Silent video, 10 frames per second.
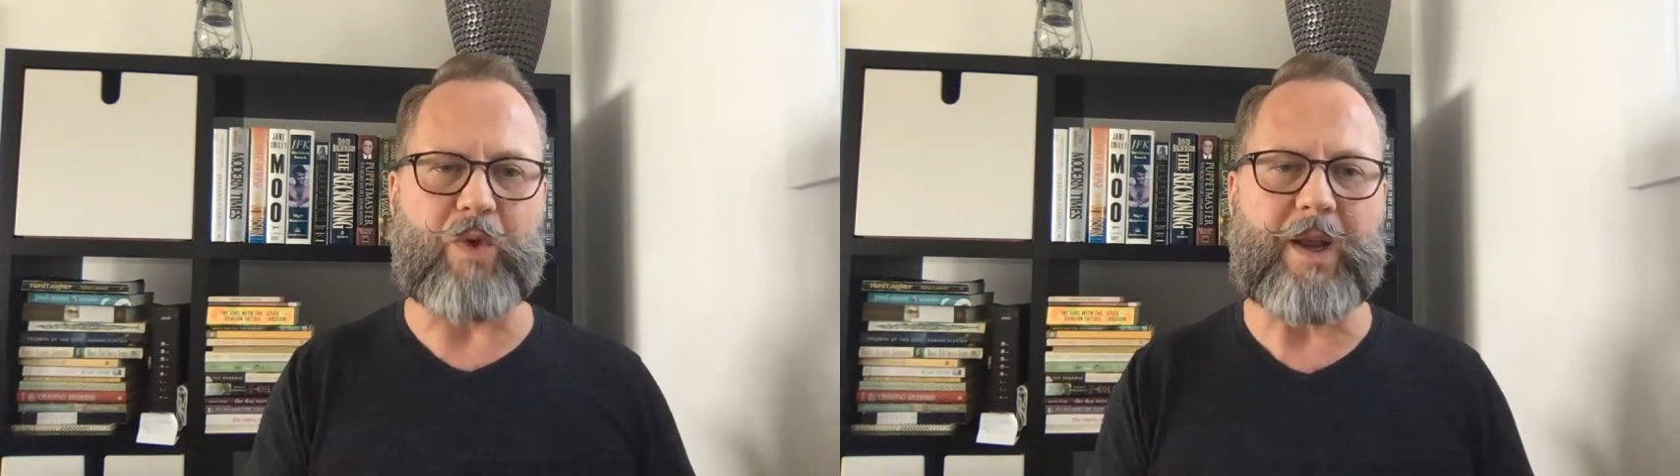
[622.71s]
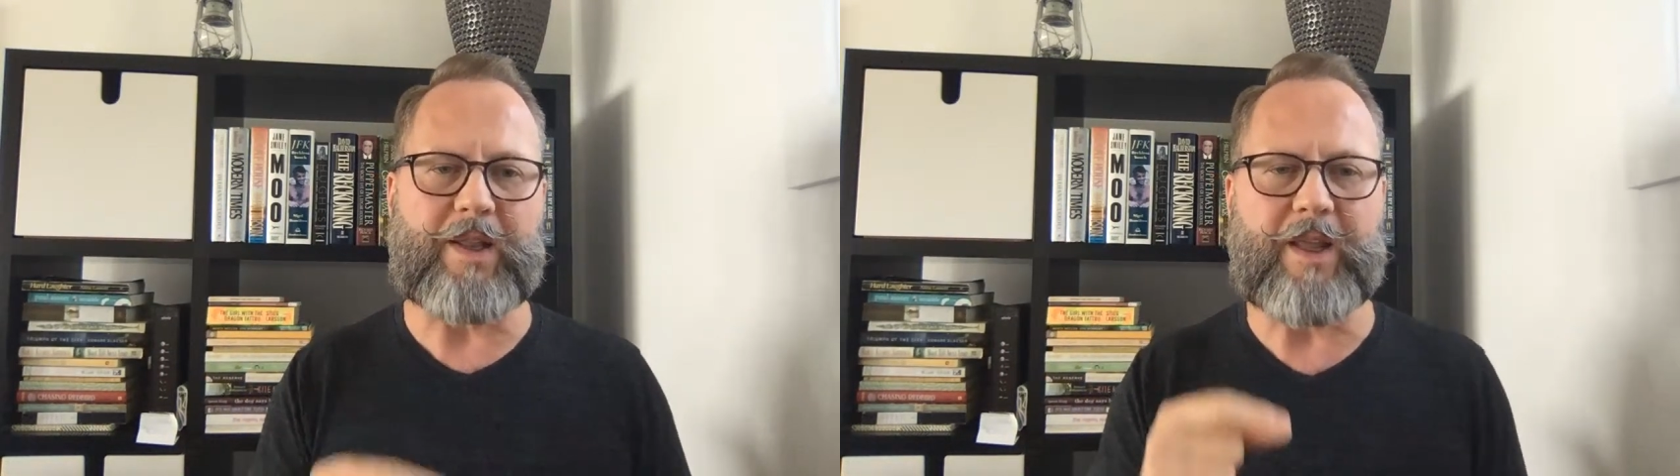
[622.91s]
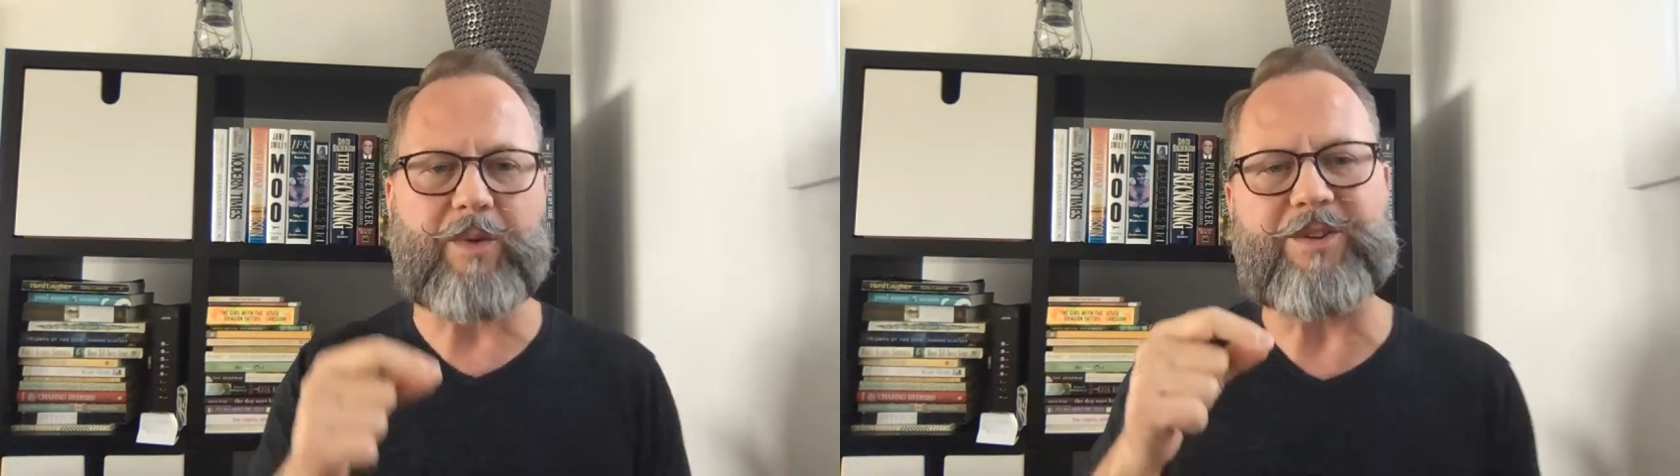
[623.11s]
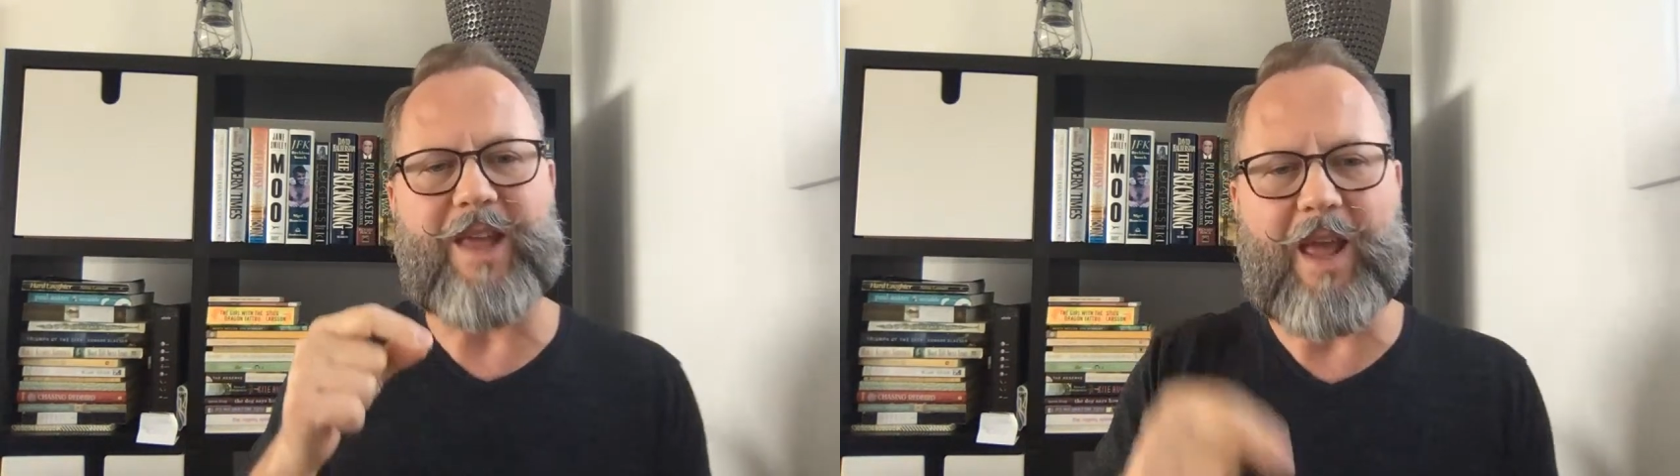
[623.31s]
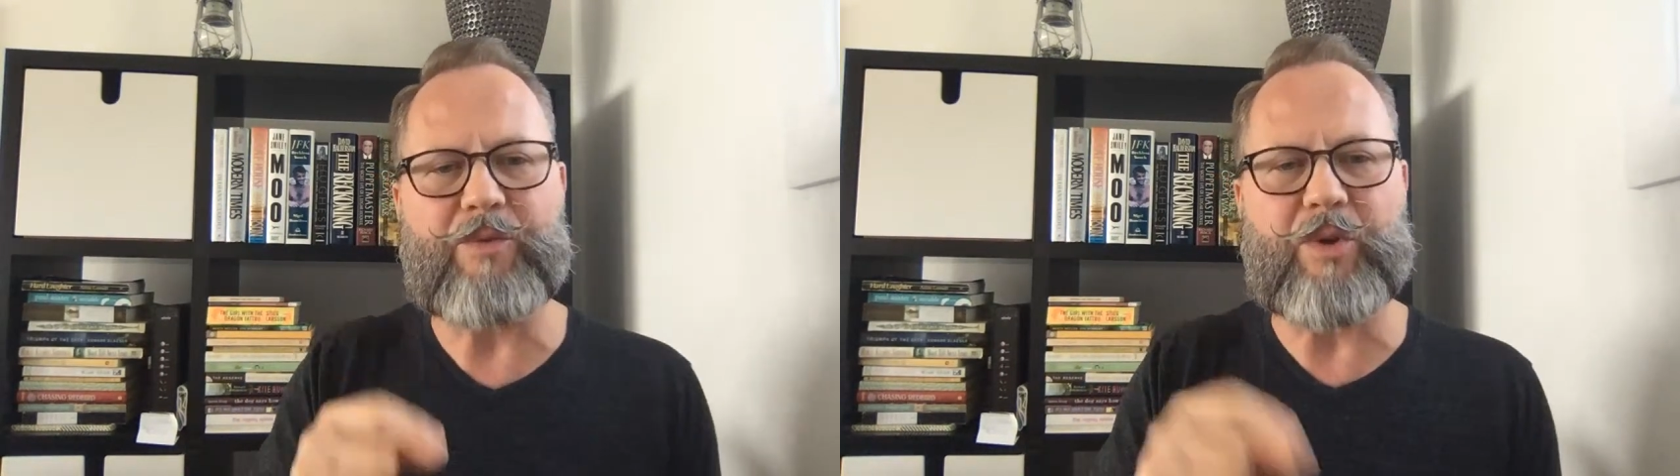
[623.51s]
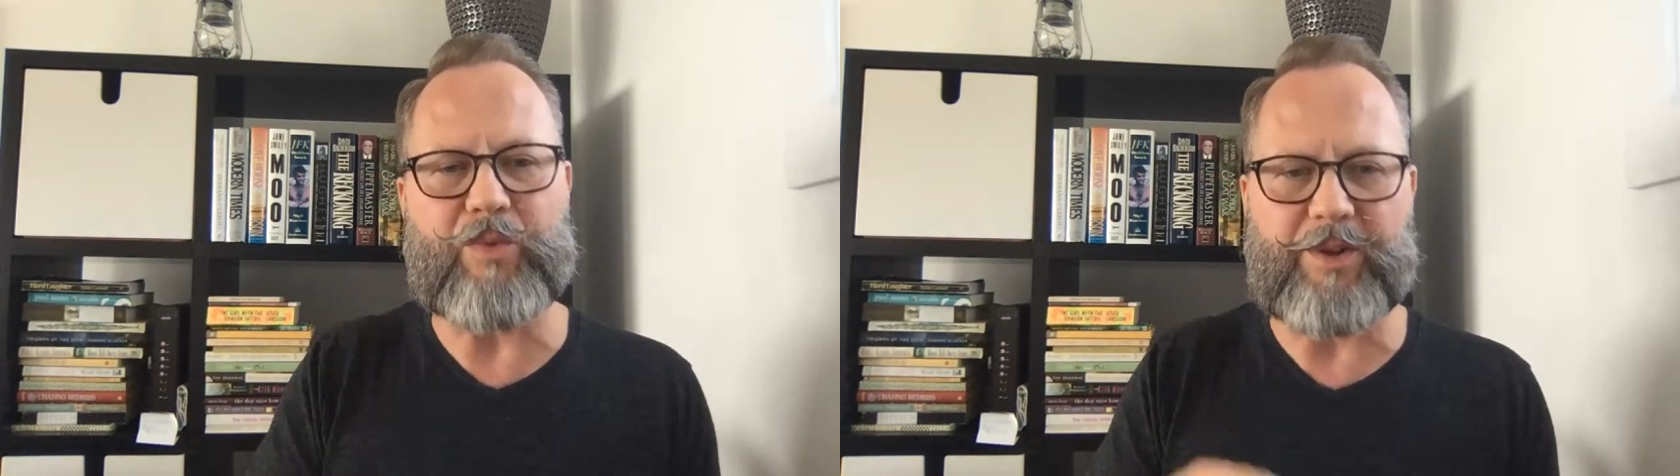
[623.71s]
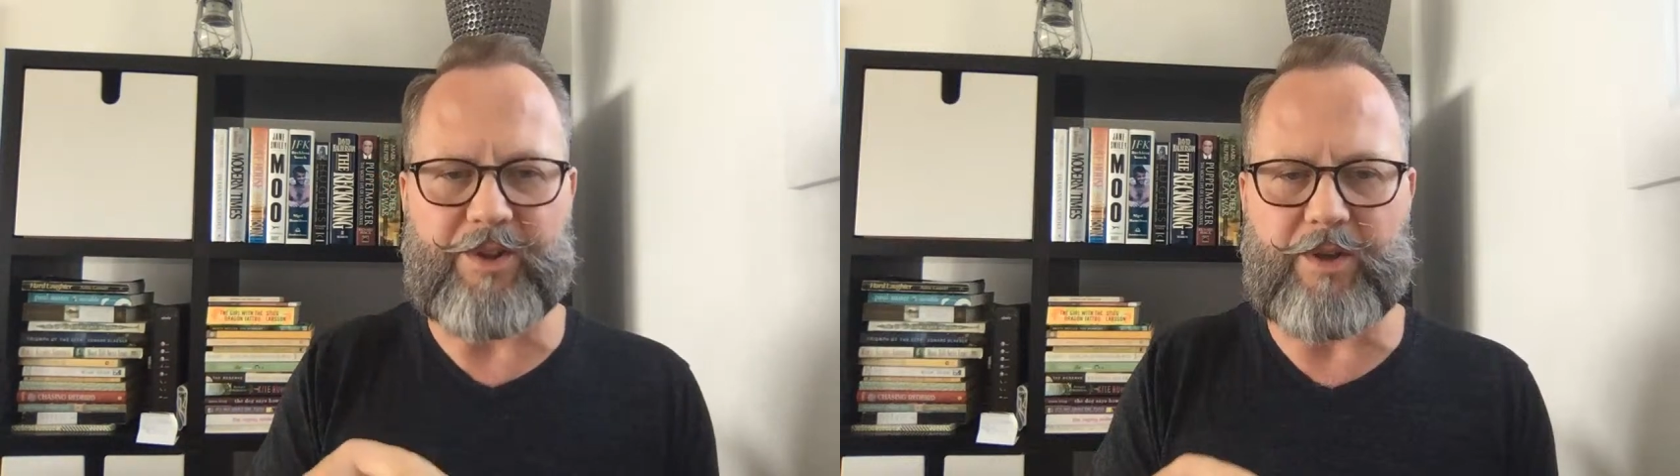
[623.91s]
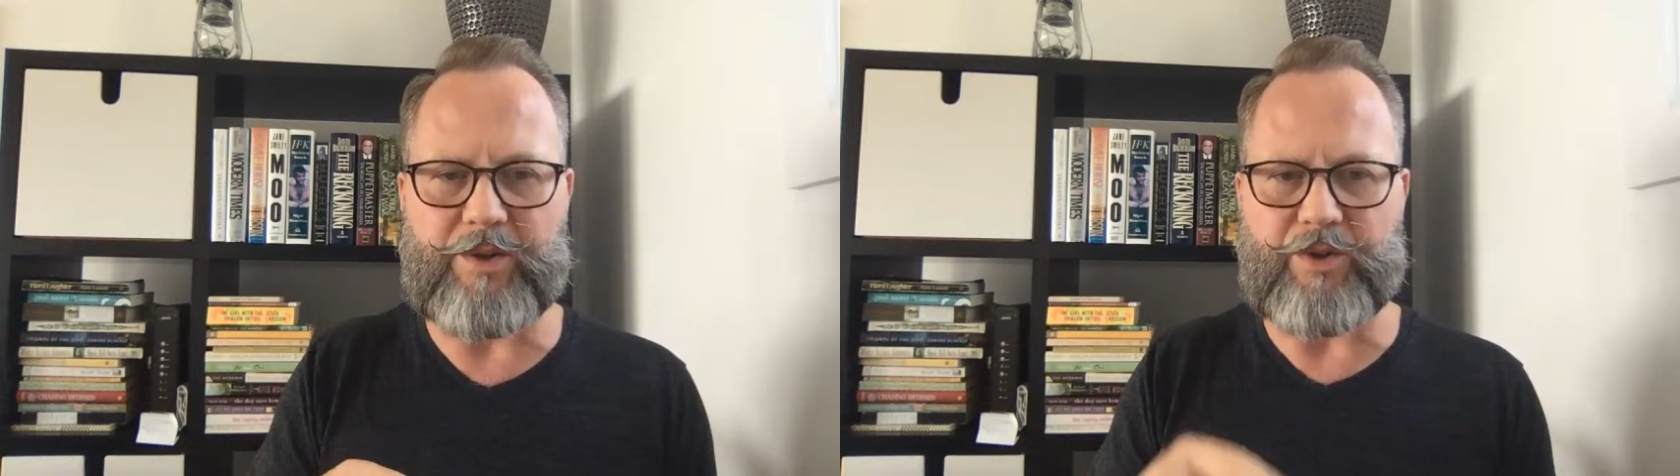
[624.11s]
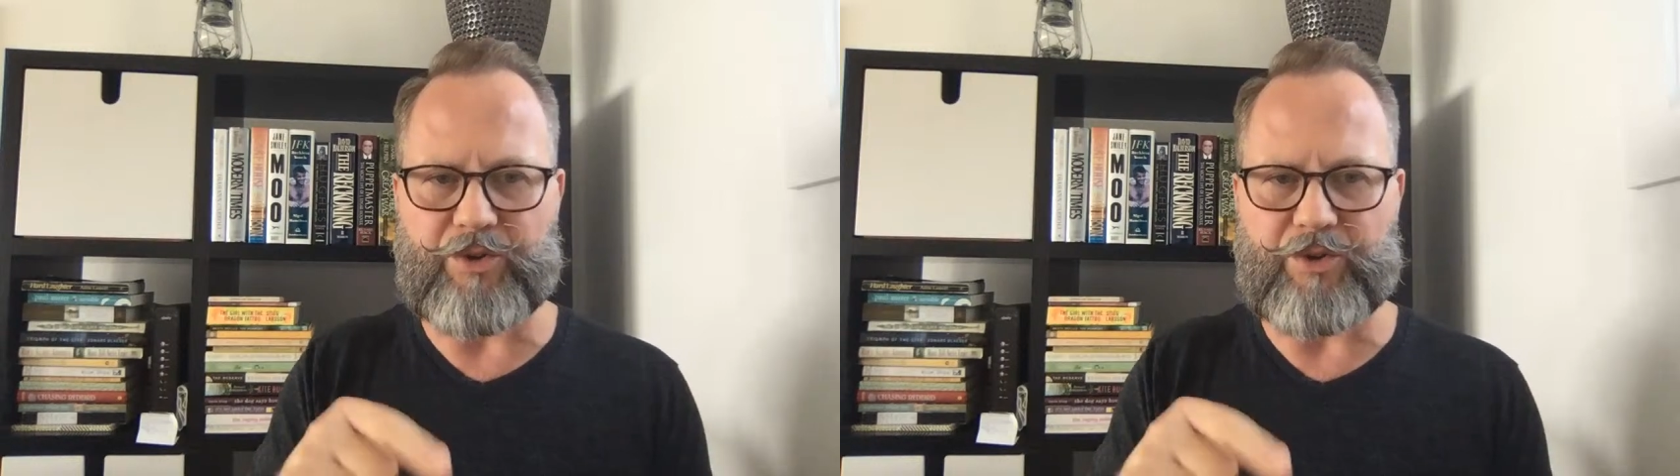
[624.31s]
right there is every reason